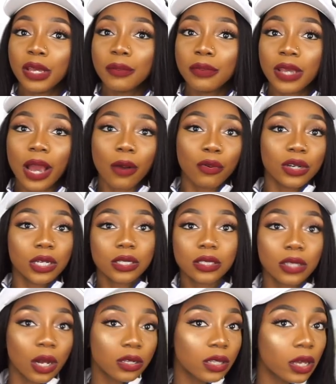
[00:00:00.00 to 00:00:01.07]
maybe I want to
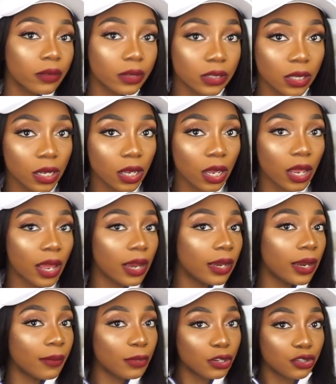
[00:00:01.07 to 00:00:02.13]
sell the other ticket
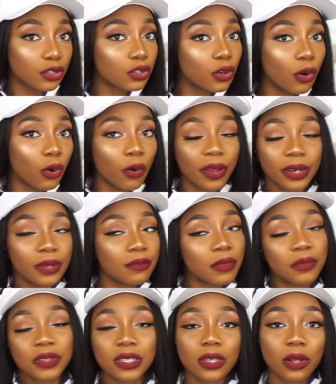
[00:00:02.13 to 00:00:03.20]
and let me just go and then
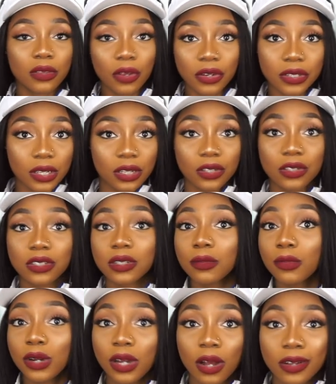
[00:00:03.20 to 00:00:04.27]
maybe sell the other ticket to
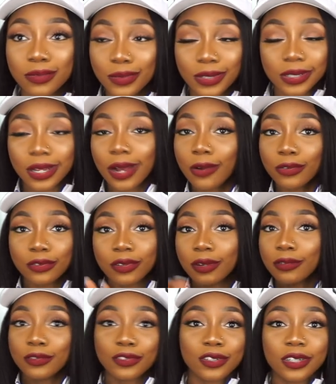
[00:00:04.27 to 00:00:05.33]
someone else because I don't, I
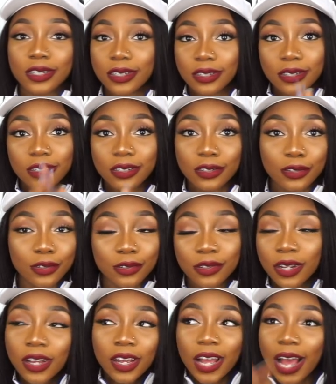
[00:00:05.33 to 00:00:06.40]
don't try to, you know,
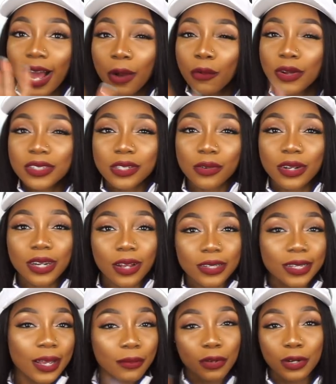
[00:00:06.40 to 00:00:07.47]
I want someone that'll
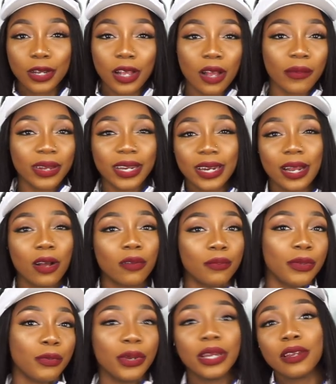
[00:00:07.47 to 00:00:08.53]
say I'm gonna come and then I'll
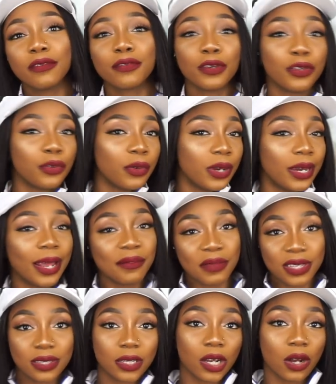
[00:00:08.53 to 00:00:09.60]
be waiting for you and then I
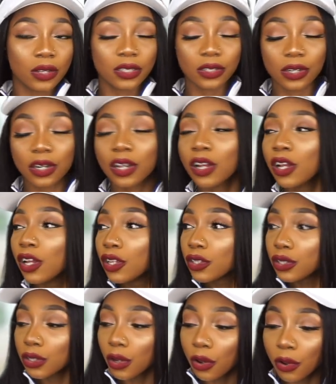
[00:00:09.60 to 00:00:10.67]
miss the concert.
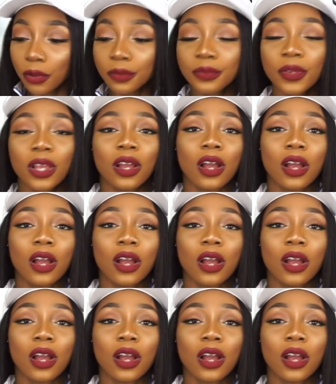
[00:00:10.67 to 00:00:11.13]
So